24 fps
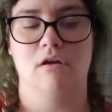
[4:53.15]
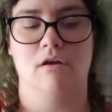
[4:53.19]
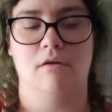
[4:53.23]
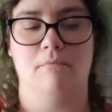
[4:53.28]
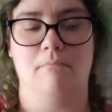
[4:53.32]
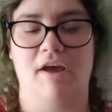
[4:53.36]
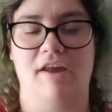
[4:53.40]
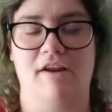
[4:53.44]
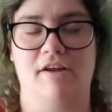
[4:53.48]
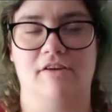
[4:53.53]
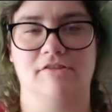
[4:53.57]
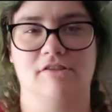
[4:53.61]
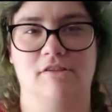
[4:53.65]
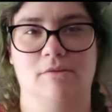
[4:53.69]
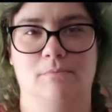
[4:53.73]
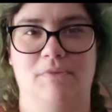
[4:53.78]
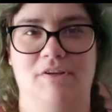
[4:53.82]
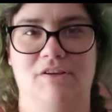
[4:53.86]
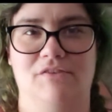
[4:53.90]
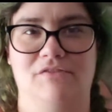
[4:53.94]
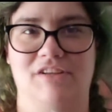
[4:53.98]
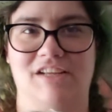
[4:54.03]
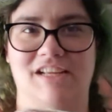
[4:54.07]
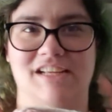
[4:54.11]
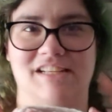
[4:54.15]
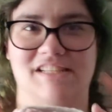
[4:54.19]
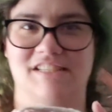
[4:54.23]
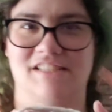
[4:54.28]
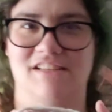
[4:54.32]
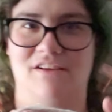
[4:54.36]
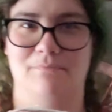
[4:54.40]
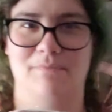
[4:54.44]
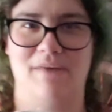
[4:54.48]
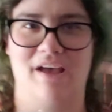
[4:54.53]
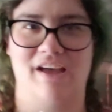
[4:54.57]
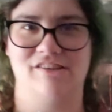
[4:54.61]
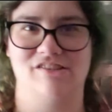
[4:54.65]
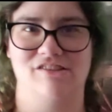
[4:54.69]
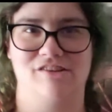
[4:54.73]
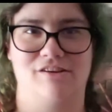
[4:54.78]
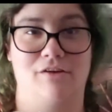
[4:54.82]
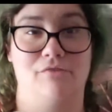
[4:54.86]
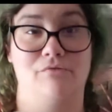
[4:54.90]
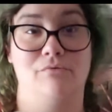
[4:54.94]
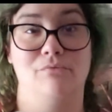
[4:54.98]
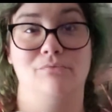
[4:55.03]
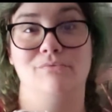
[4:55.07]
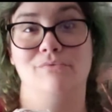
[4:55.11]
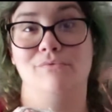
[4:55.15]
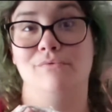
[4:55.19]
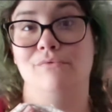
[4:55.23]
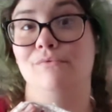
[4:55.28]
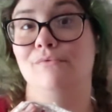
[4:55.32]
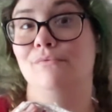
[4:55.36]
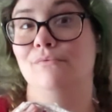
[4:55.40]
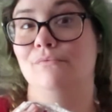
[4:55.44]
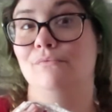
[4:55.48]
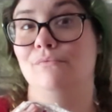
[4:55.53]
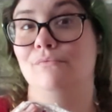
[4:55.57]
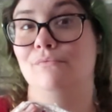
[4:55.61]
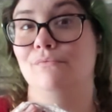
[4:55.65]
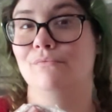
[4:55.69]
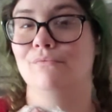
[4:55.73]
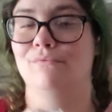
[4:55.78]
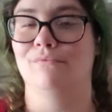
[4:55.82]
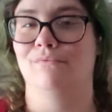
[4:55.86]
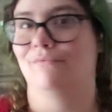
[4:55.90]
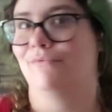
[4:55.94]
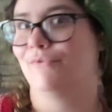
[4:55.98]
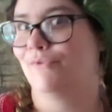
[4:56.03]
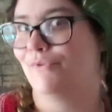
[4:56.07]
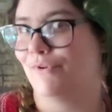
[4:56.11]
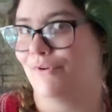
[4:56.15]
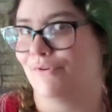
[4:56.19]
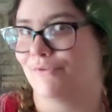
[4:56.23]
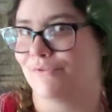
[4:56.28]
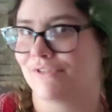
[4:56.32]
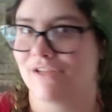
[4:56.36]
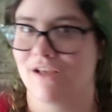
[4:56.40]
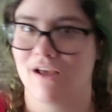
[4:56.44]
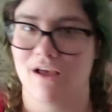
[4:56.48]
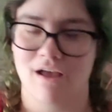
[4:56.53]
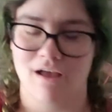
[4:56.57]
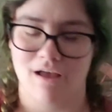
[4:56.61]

Might also be able to get some magic of, who knows.